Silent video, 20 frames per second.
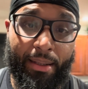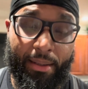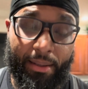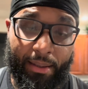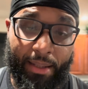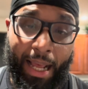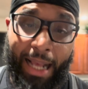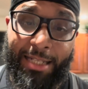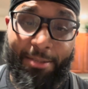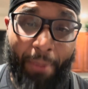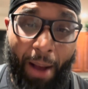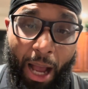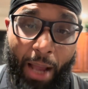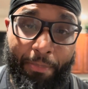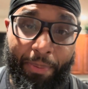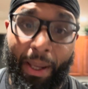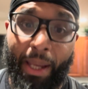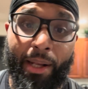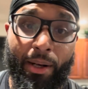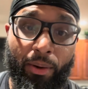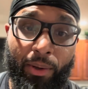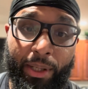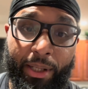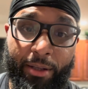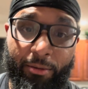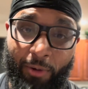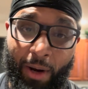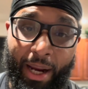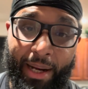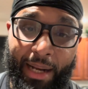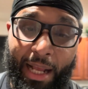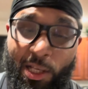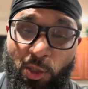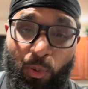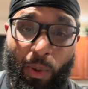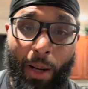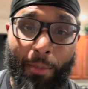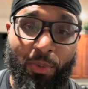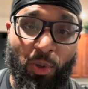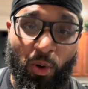That's my opinion on it, right? That's
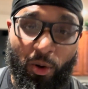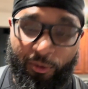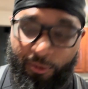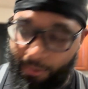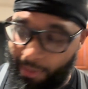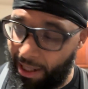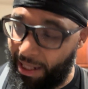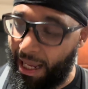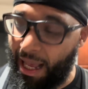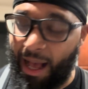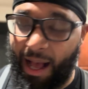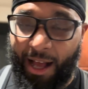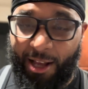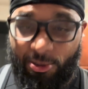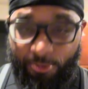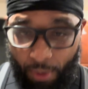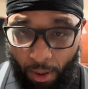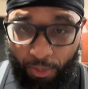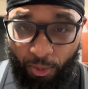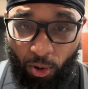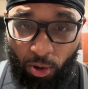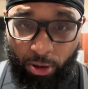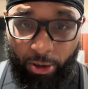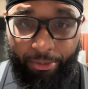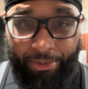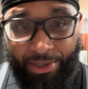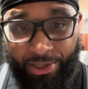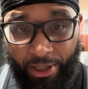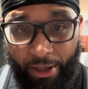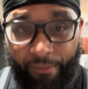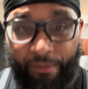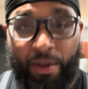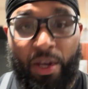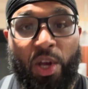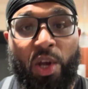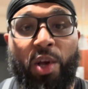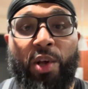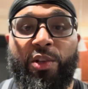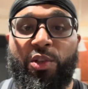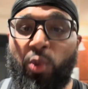what I'm doing for my guys, my program and stuff.
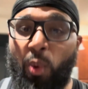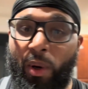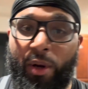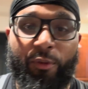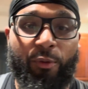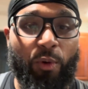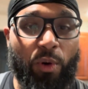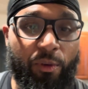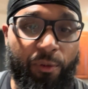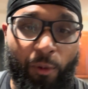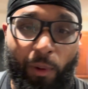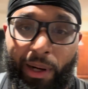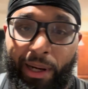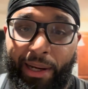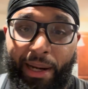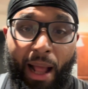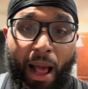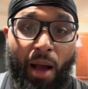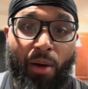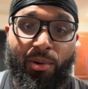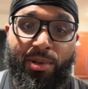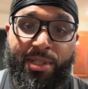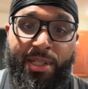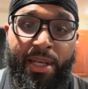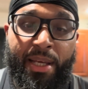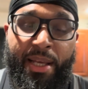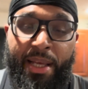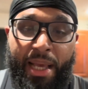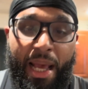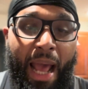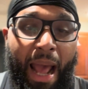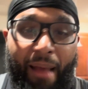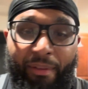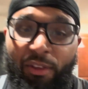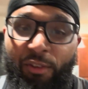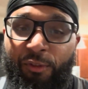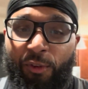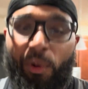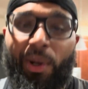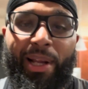24 to 48 hours.
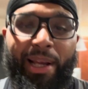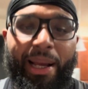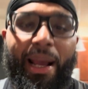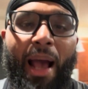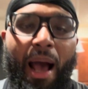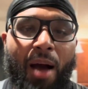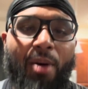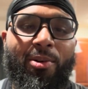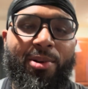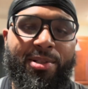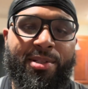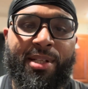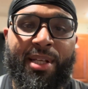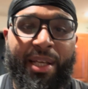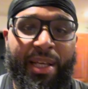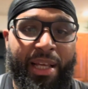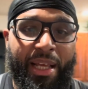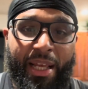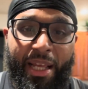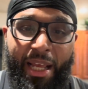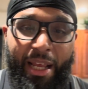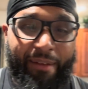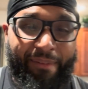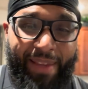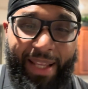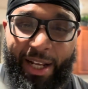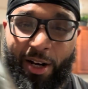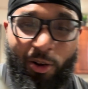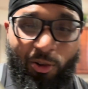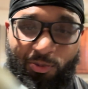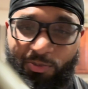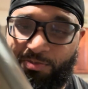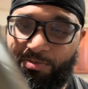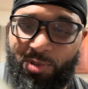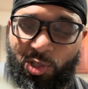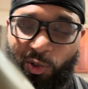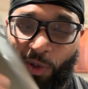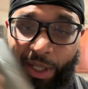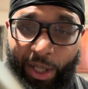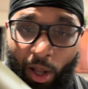After 48 hours, if they don't
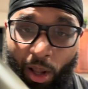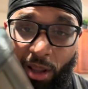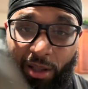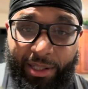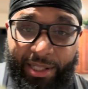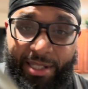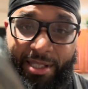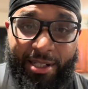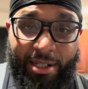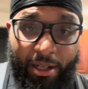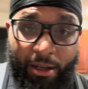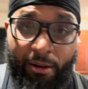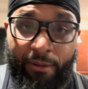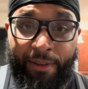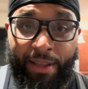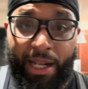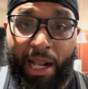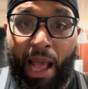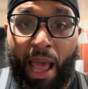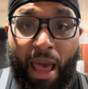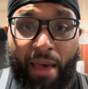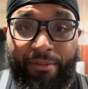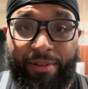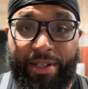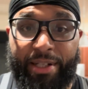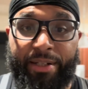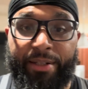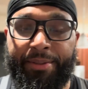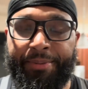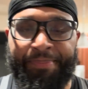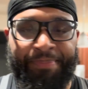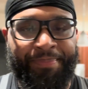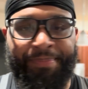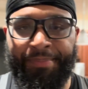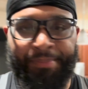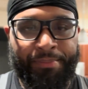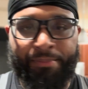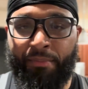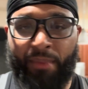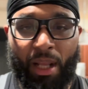drink all of this stuff that I have in here,
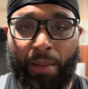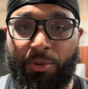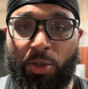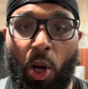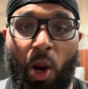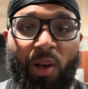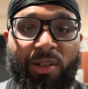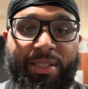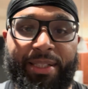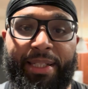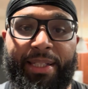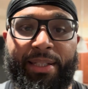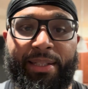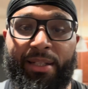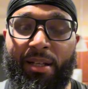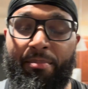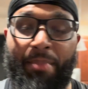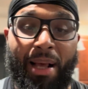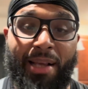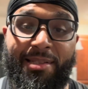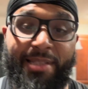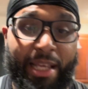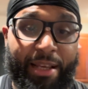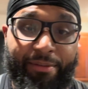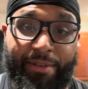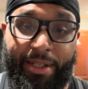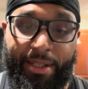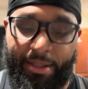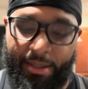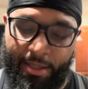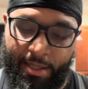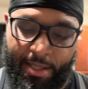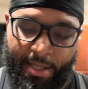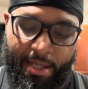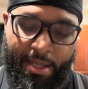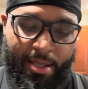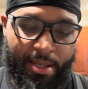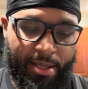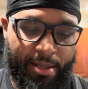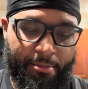I'm tossing it. I'm not saving it.
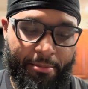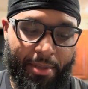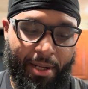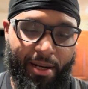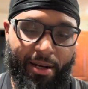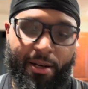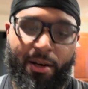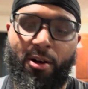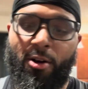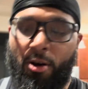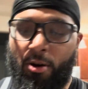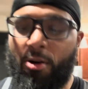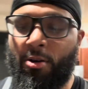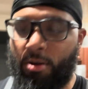Not at all.